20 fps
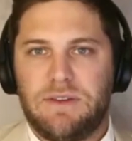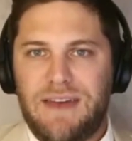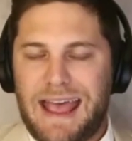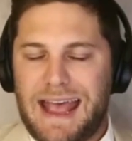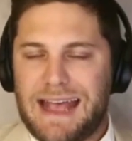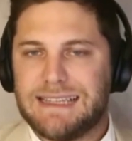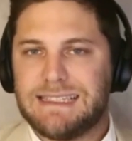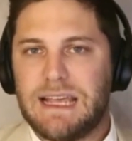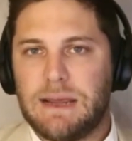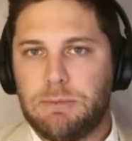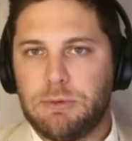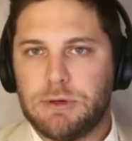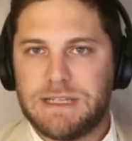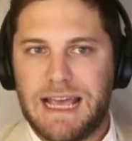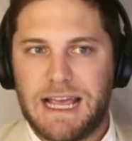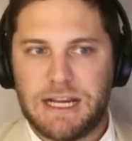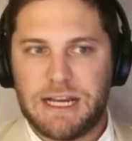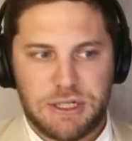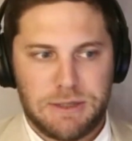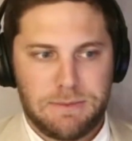asset
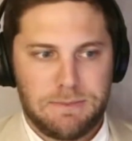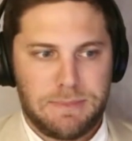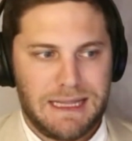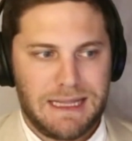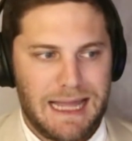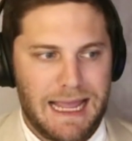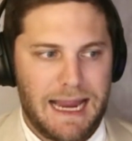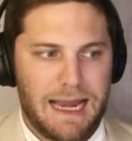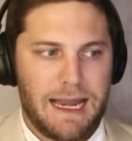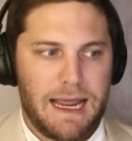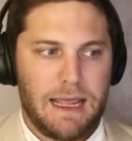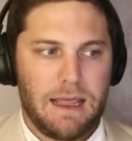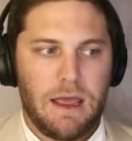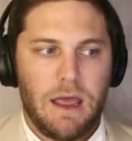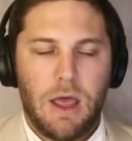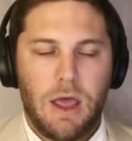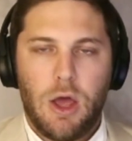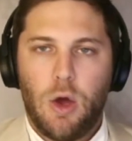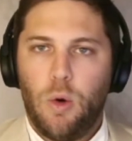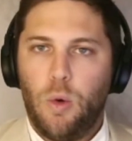protection planning.
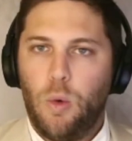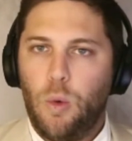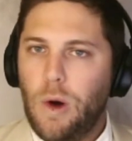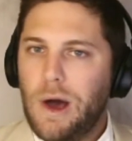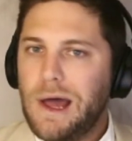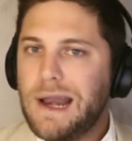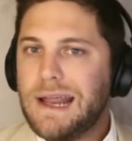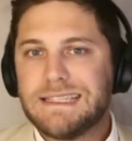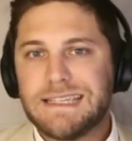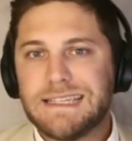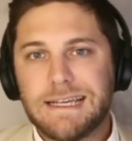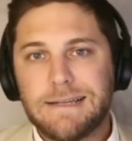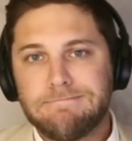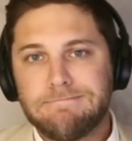What is it?